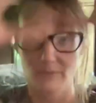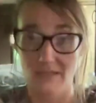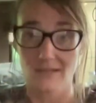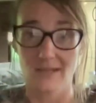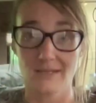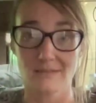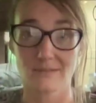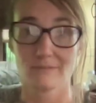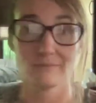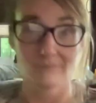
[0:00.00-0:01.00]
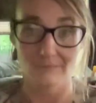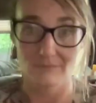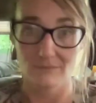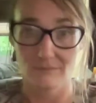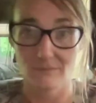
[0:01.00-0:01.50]
Big light,
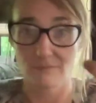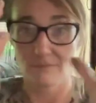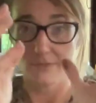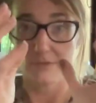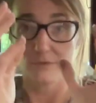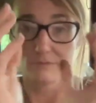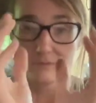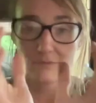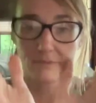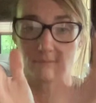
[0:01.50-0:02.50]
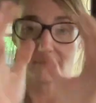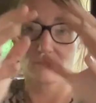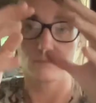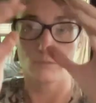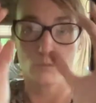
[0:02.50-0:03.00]
little
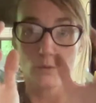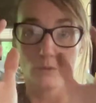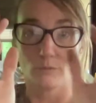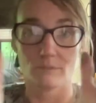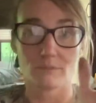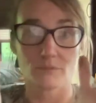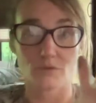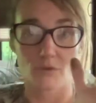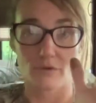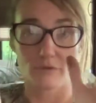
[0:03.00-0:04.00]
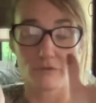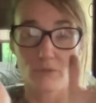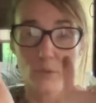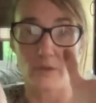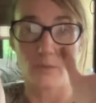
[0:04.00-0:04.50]
womb, sort of
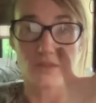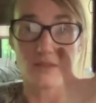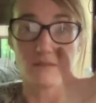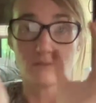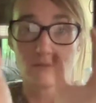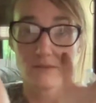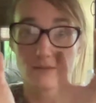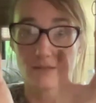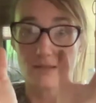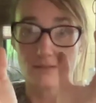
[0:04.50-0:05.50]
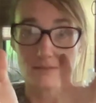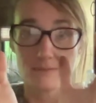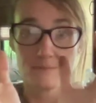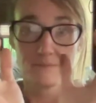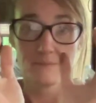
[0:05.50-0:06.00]
void within the light,
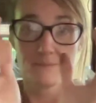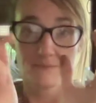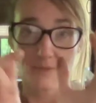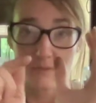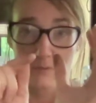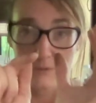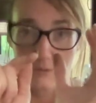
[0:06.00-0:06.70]
and